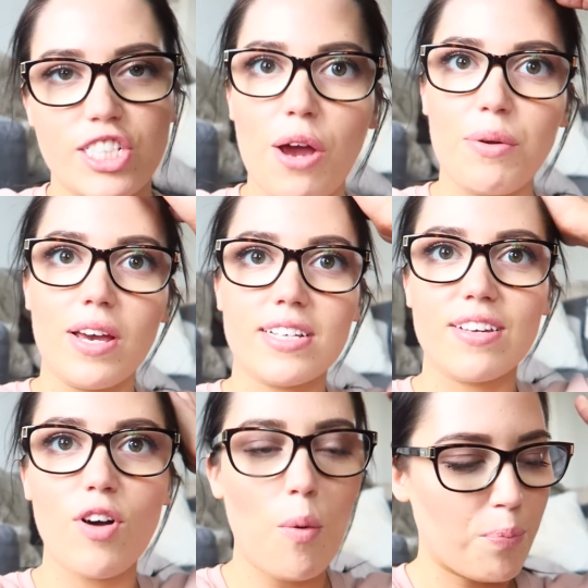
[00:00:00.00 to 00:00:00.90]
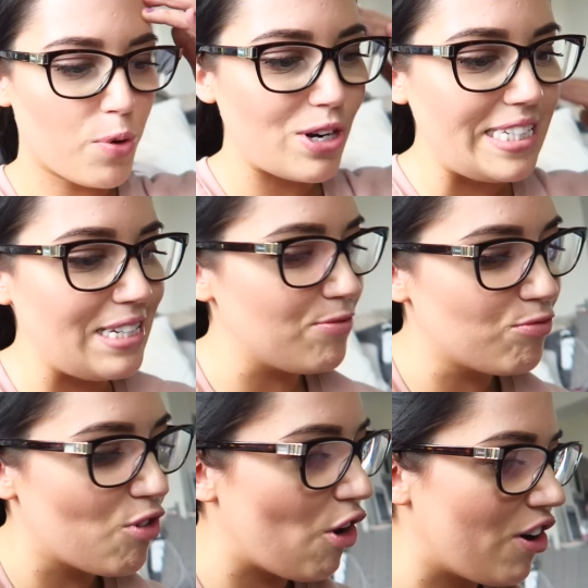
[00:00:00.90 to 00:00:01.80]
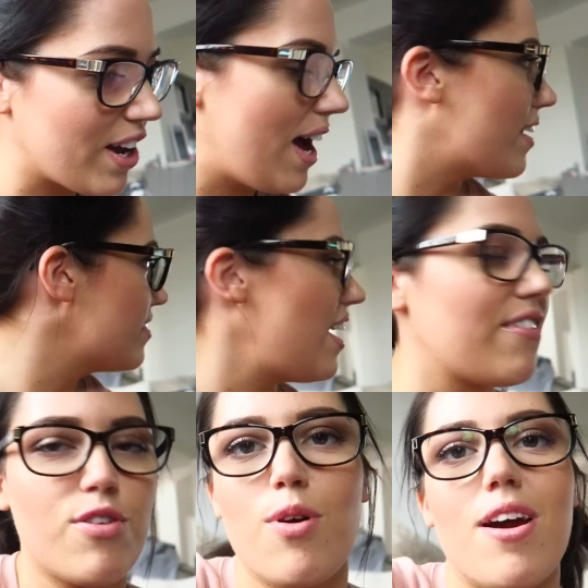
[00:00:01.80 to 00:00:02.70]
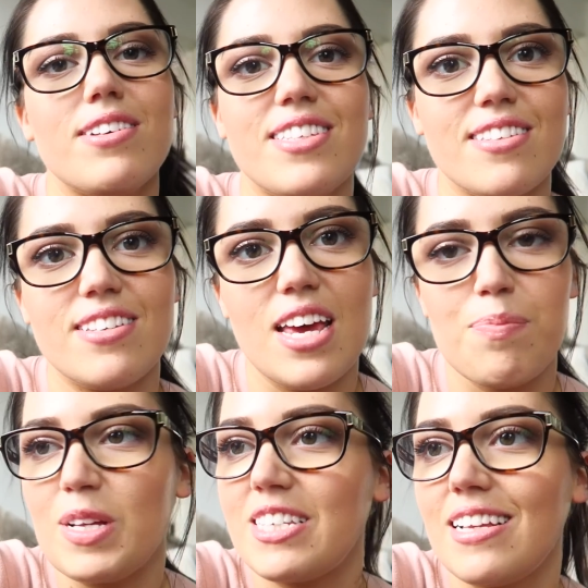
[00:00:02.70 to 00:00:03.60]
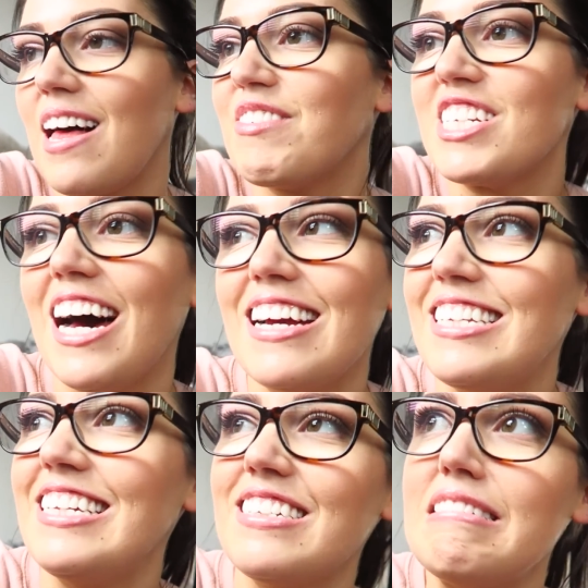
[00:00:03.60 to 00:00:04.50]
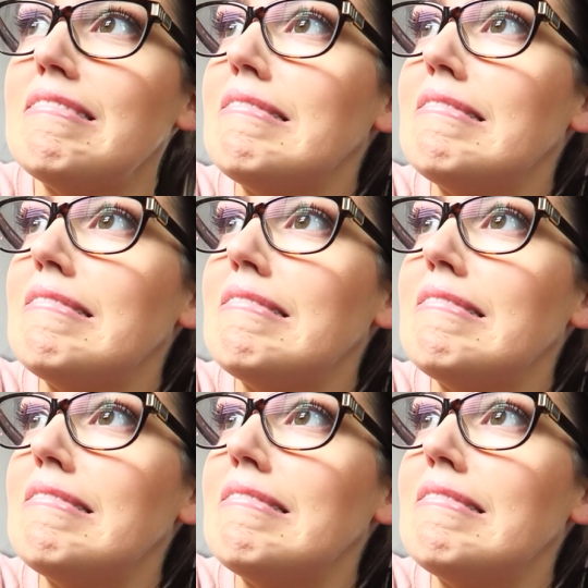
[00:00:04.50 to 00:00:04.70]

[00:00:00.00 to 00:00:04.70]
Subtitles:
show you because I've got a pretty rug and everywhere else is a tip. I still haven't tidied.